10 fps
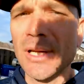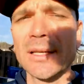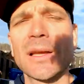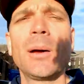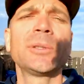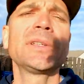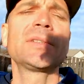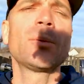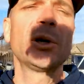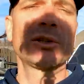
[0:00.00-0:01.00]
you guys commenting
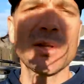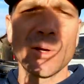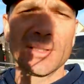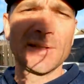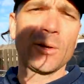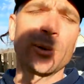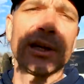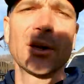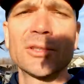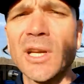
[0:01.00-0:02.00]
so much though and telling me
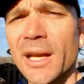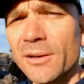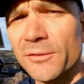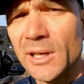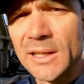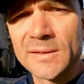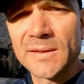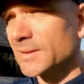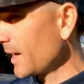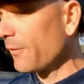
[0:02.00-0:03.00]
to go check out a Phoenix.
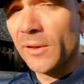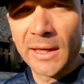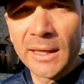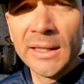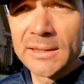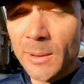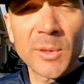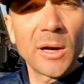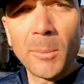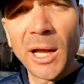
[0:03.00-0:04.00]
This is definitely
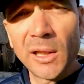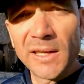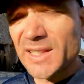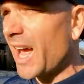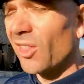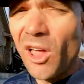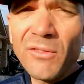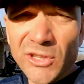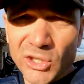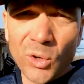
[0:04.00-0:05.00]
something on my list. I
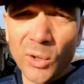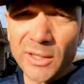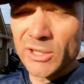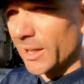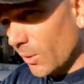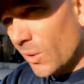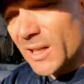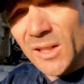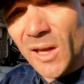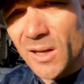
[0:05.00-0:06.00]
love the storage. I don't
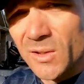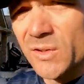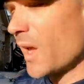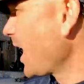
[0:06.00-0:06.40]
like the gunnels.